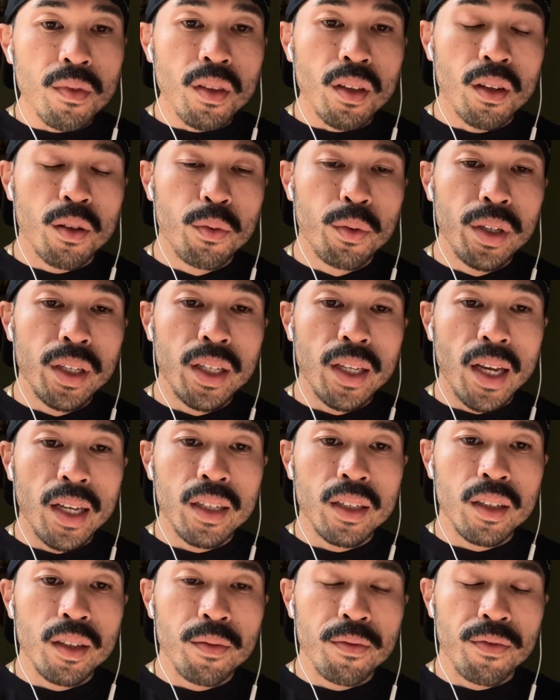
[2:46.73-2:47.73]
we
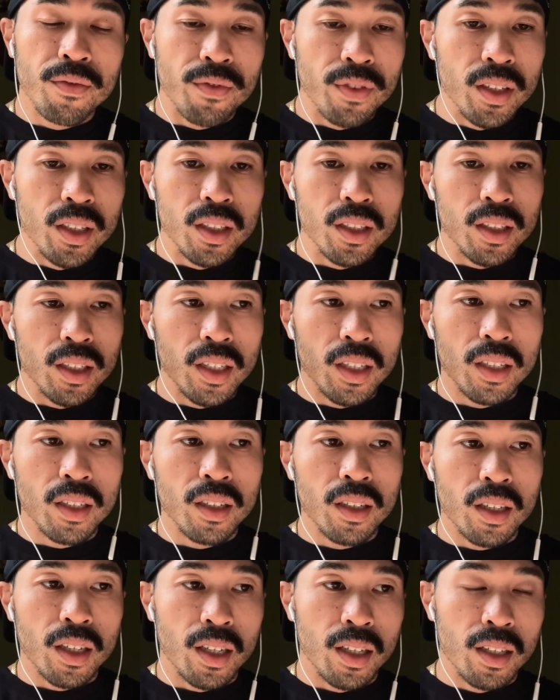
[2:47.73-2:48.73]
ended up
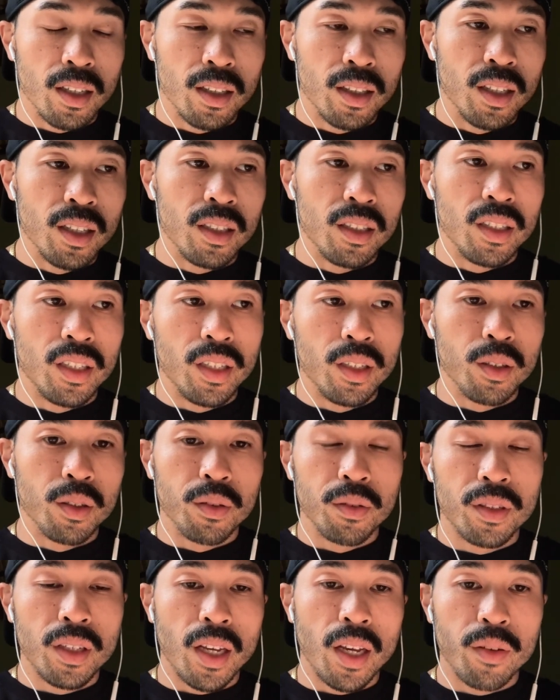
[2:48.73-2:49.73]
finishing this
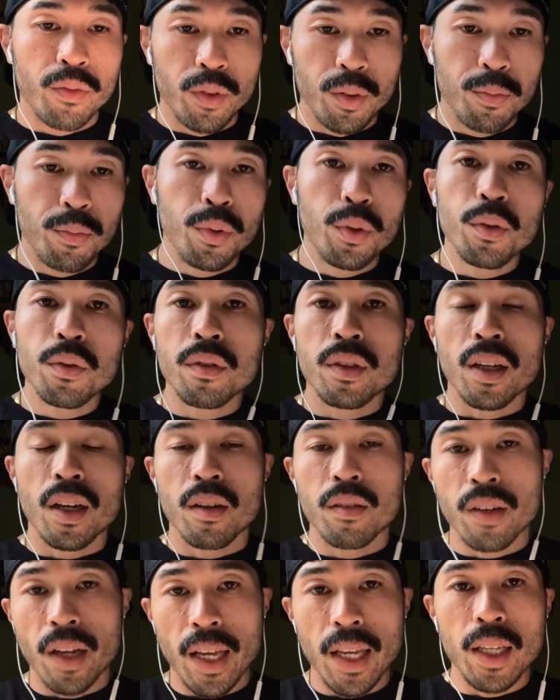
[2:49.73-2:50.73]
yield and we pulled
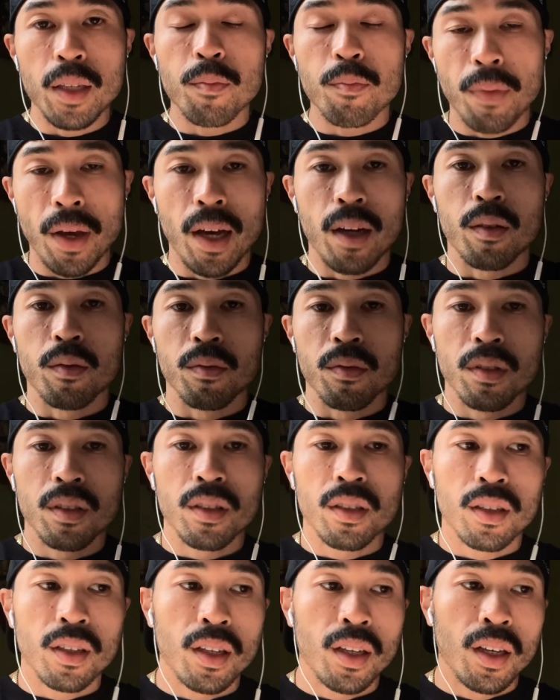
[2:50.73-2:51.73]
down 8
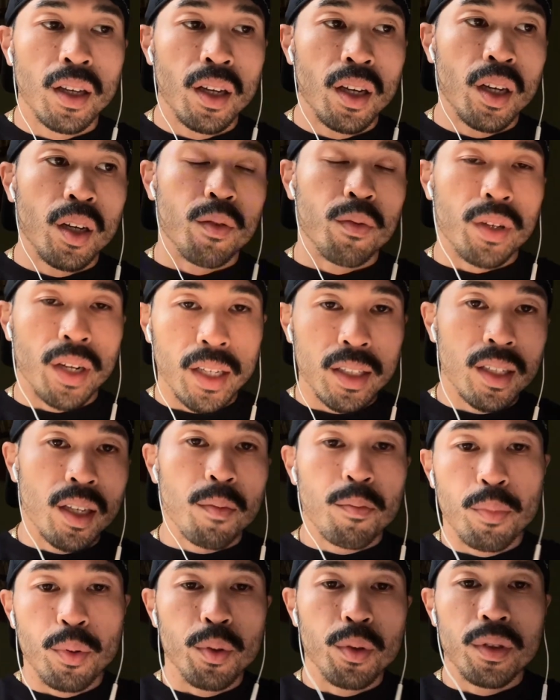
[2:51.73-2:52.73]
pounds. When I say
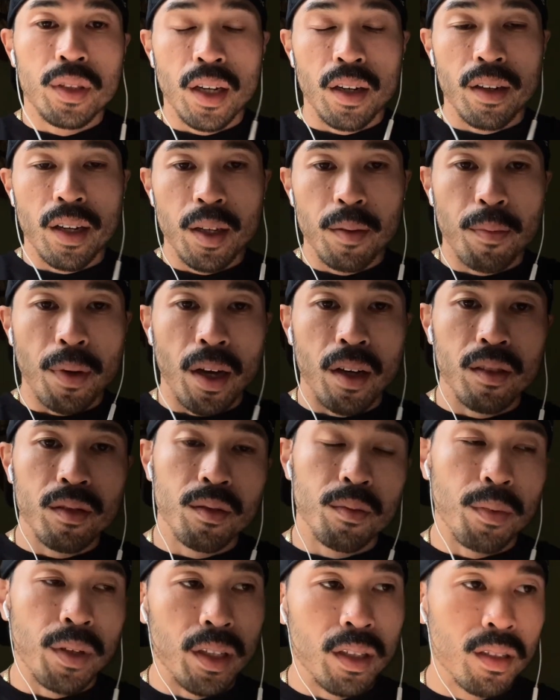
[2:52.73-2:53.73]
pull down 8
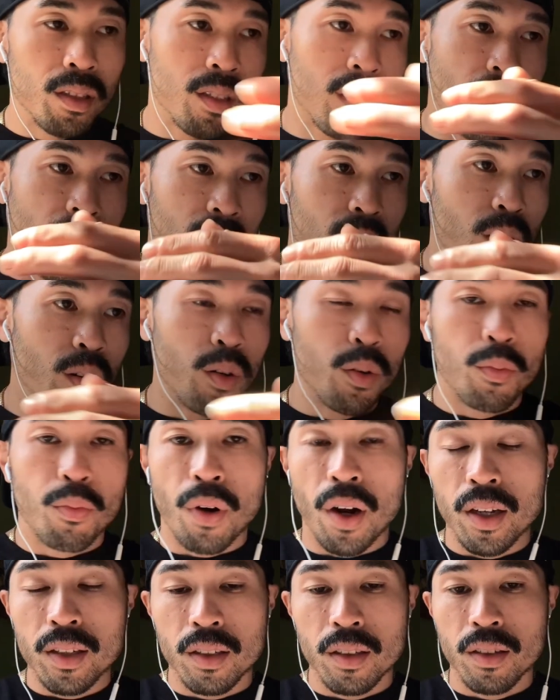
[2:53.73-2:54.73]
pounds, means that the whole
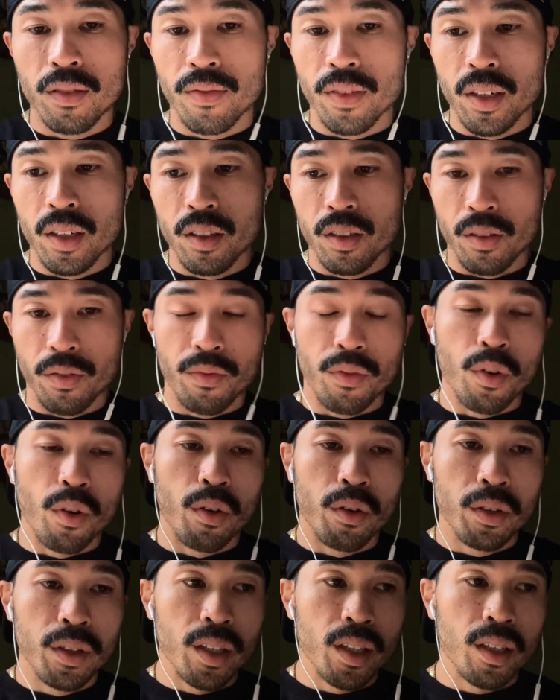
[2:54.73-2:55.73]
process finish of
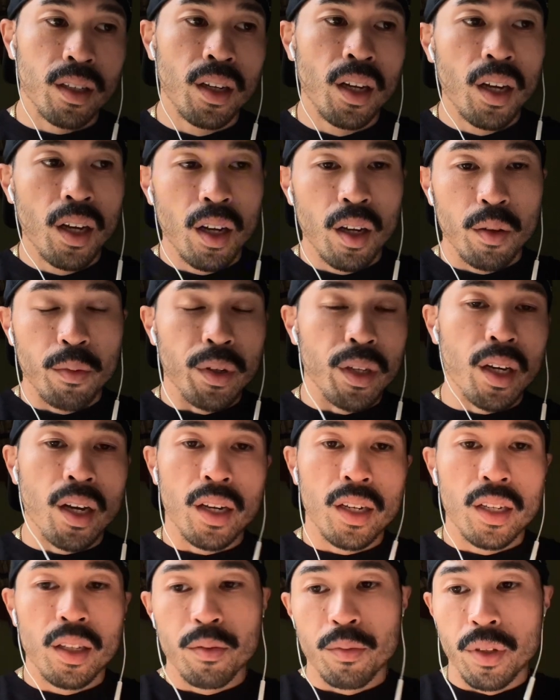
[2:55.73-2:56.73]
growing, we
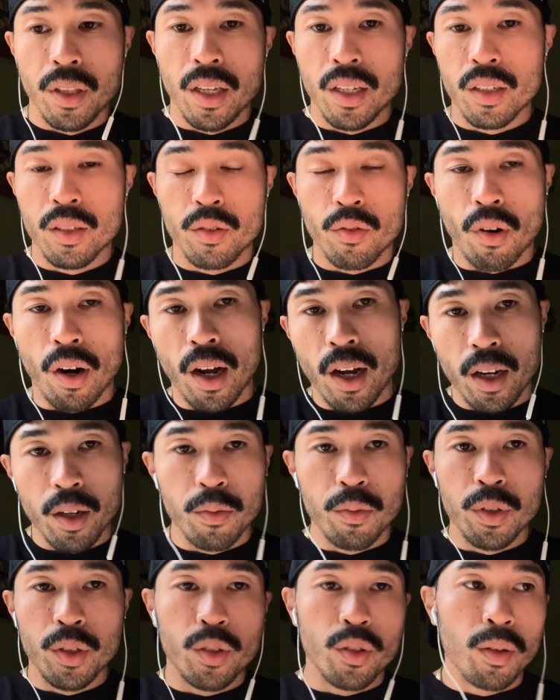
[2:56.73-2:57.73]
cut it, we let it dry,
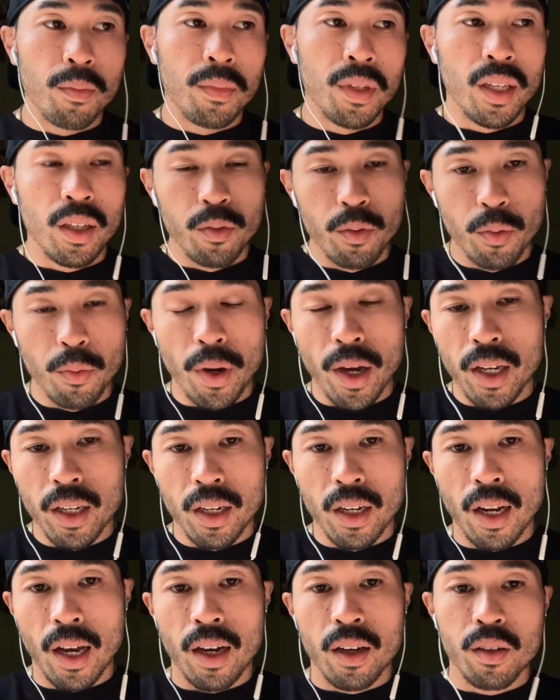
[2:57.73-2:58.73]
we trimmed it, we weighed
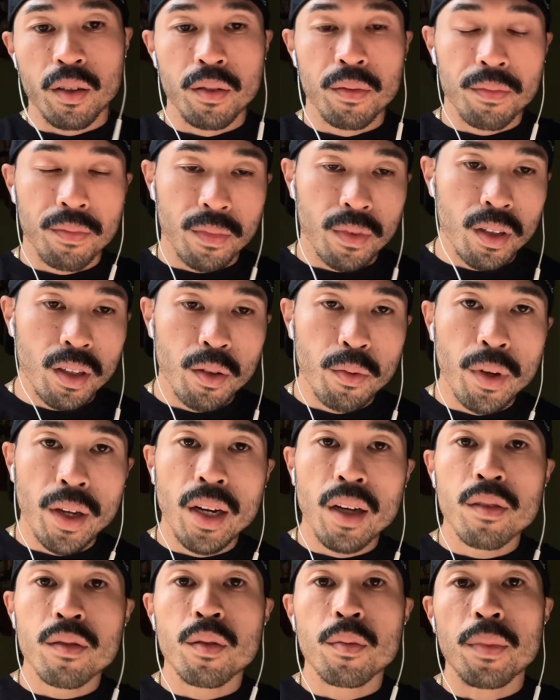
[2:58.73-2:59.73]
it out. It weighed
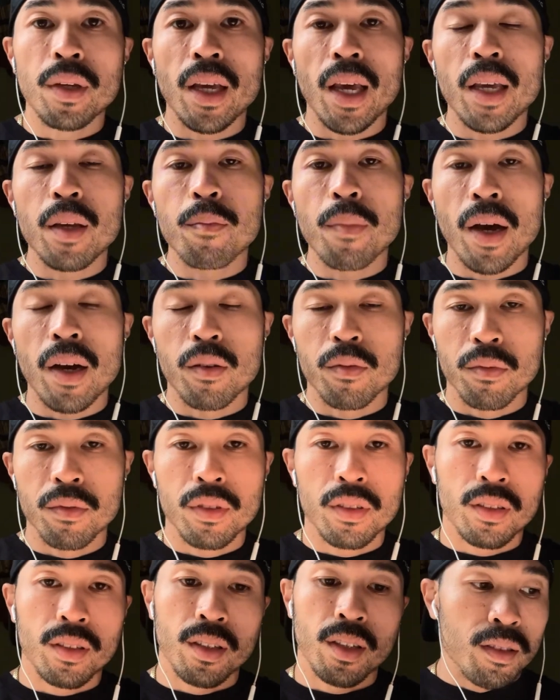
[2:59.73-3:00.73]
out to be 8
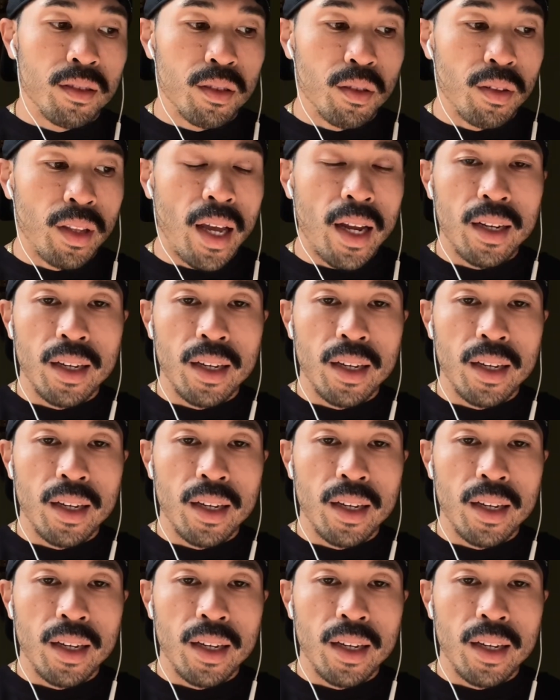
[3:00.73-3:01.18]
pounds. So that